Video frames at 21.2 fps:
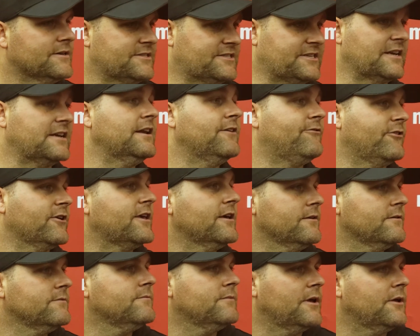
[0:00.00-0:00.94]

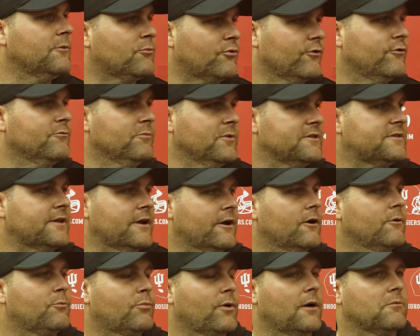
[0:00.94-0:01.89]
Significant improvement
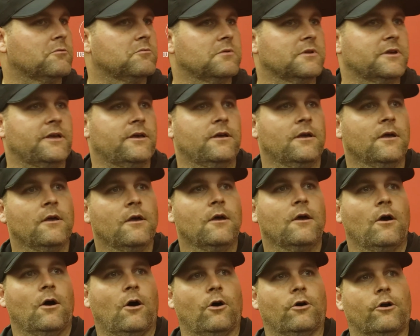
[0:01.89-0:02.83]
there. Probably
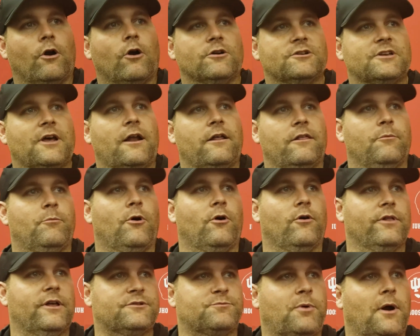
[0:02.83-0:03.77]
on our side of the ball,
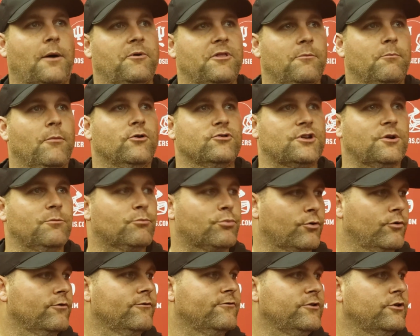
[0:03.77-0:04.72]
that's probably the most
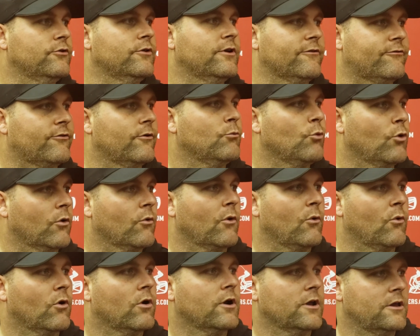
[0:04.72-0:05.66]
improved unit from where we
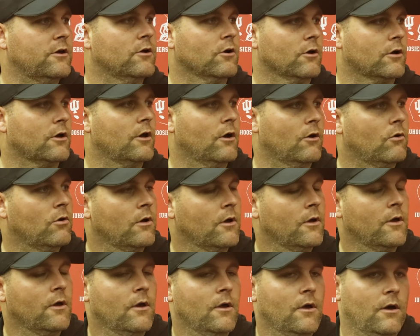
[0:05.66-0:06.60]
were a year ago.
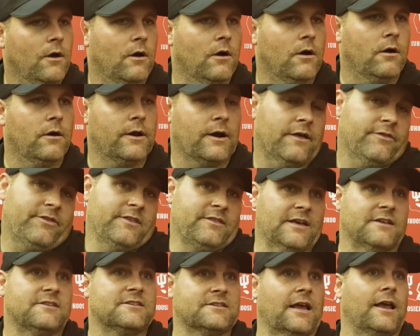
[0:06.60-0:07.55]
And I think
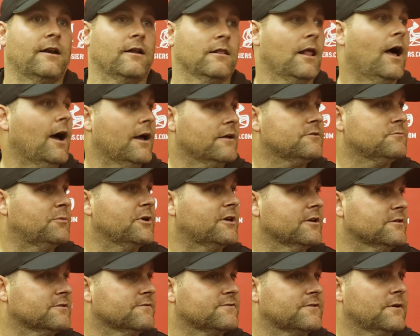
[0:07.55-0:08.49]
that's saying a lot
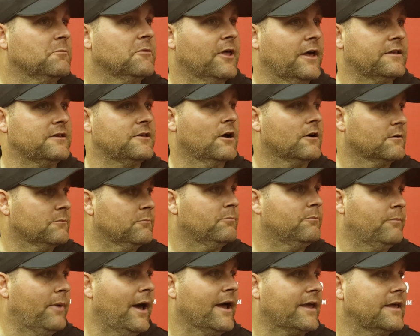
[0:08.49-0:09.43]
because of some of that young
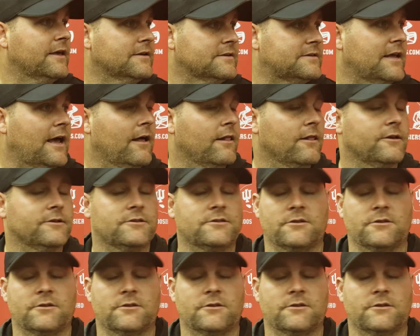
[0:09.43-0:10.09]
back-end talent.